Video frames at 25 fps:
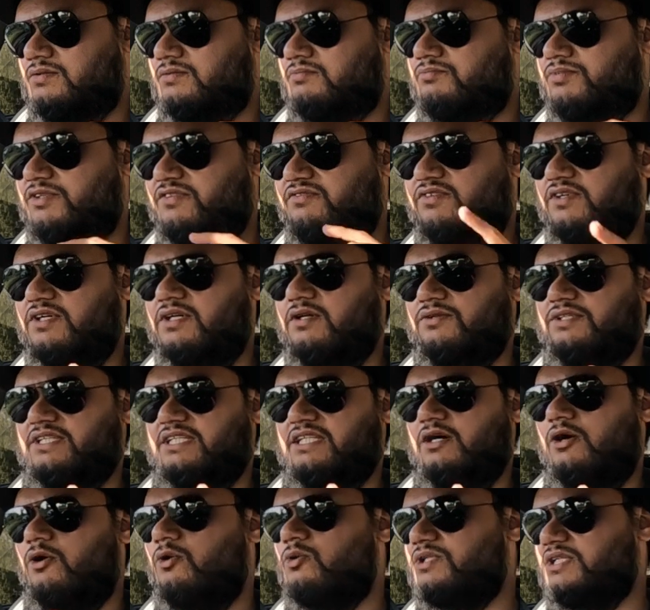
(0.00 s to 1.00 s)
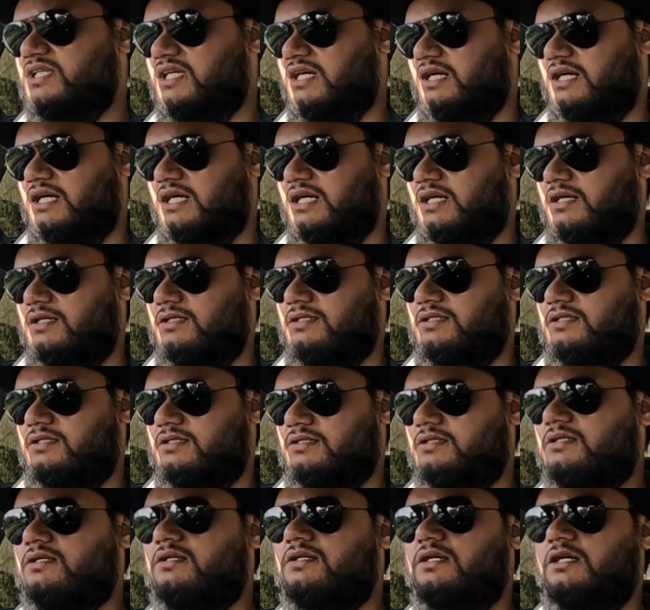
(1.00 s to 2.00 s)
prefer on the old car
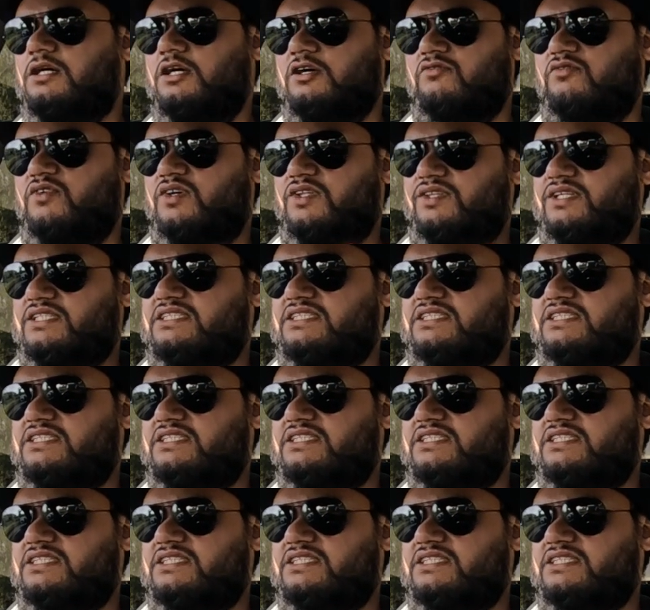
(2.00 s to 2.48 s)
over